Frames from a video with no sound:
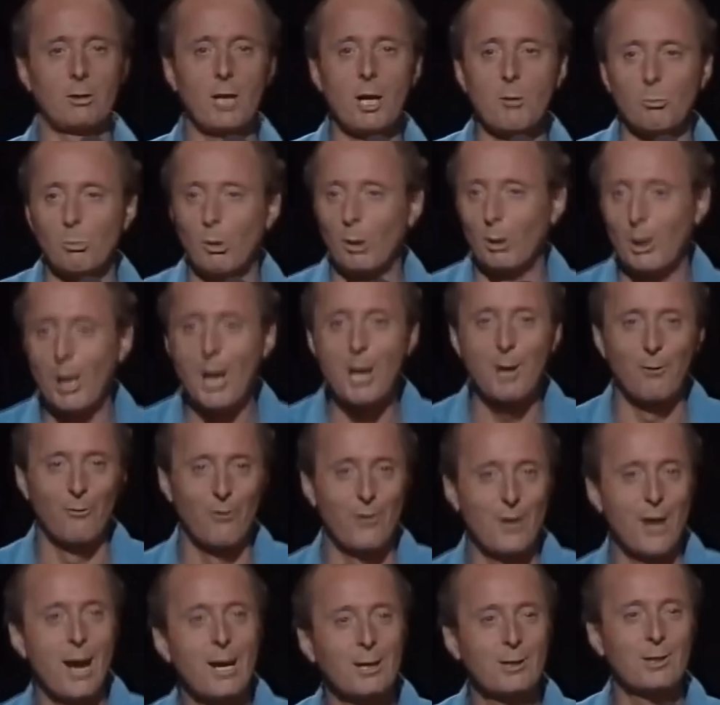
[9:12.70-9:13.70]
I don't
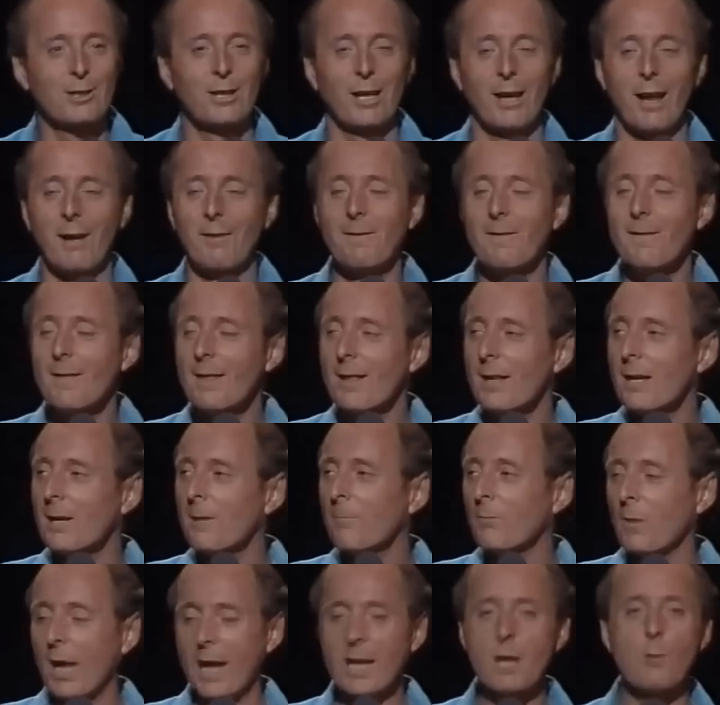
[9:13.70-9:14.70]
believe this, you know.
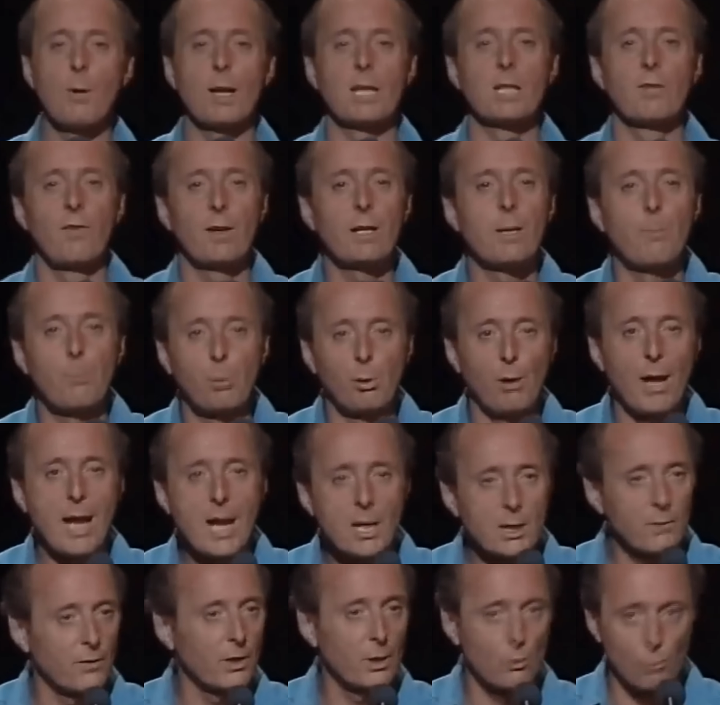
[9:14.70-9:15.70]
Anyway, he's very
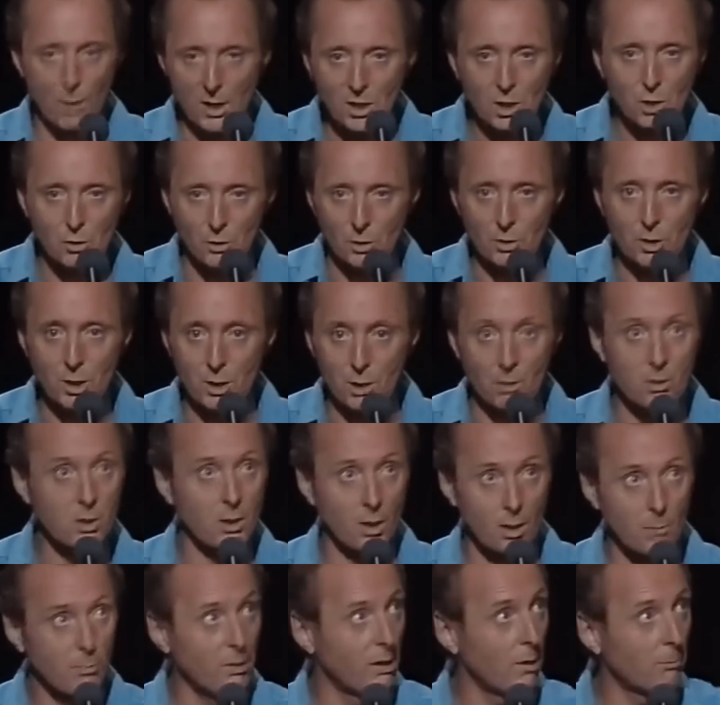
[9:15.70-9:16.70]
proud of his restaurant, you
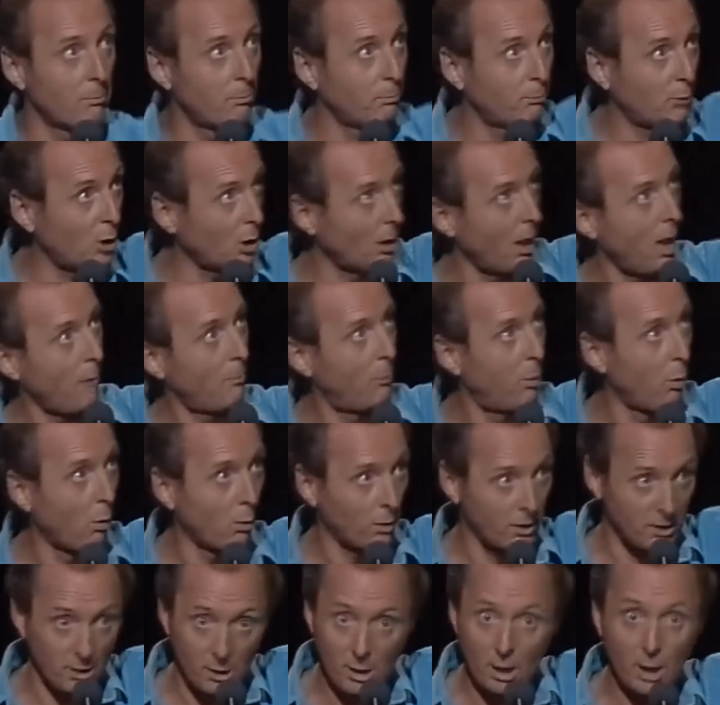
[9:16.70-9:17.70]
know. It's got a bit of
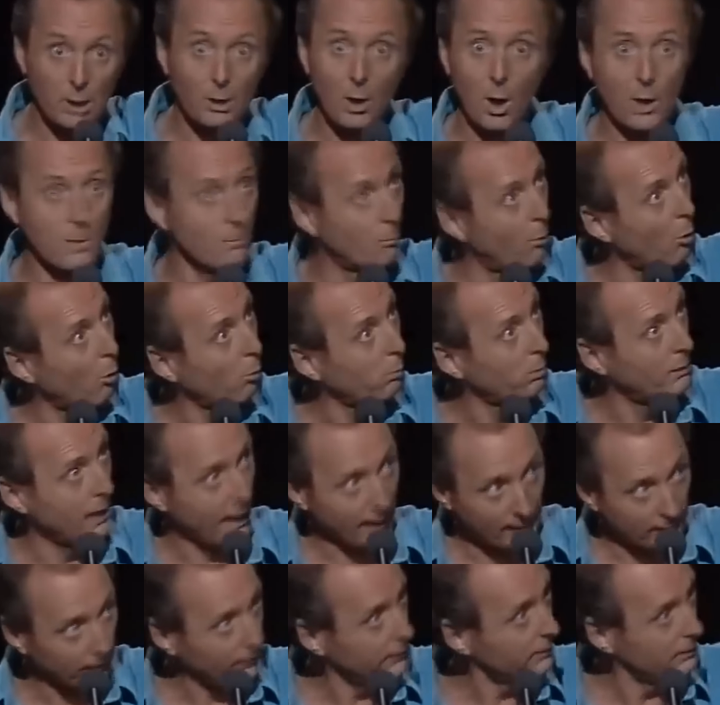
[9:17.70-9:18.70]
tarpaulin and a light
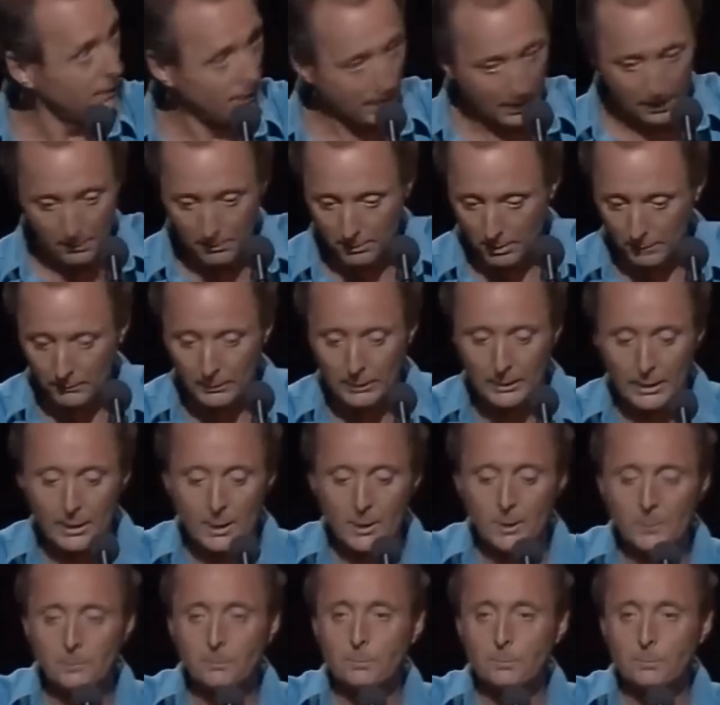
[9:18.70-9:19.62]
bulb dangling down and stuff.